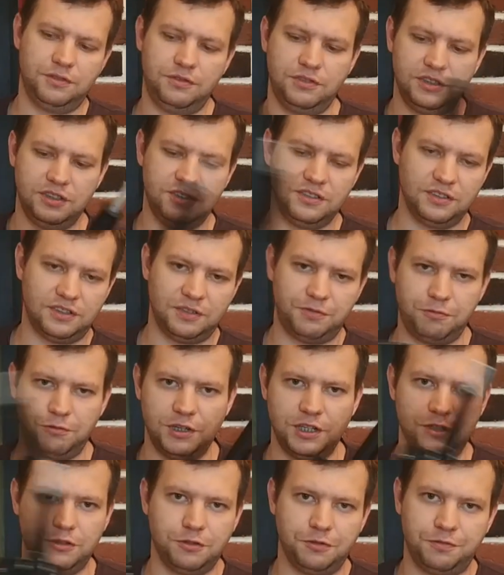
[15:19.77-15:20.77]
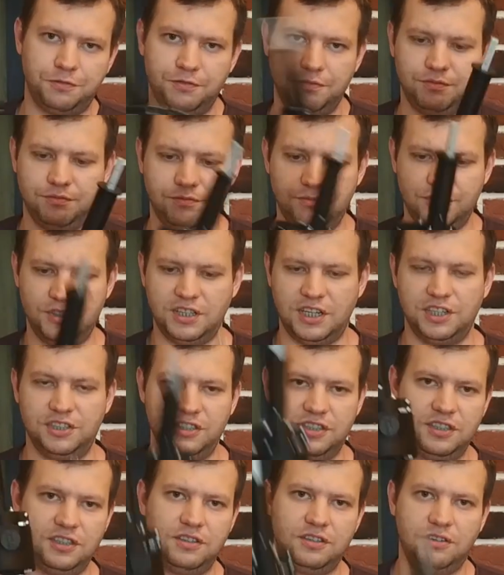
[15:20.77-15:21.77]
isn't afraid of such
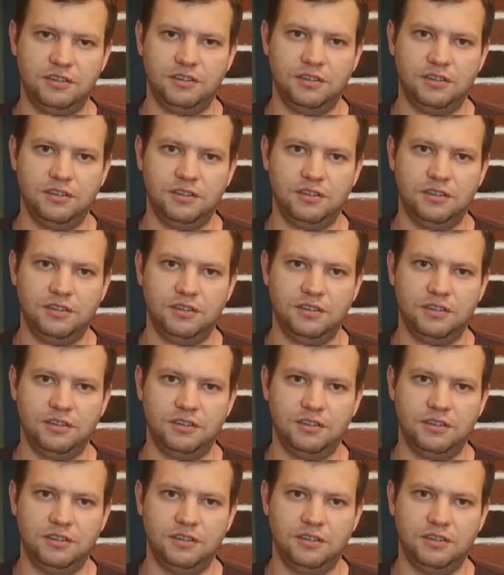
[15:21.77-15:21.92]
thing,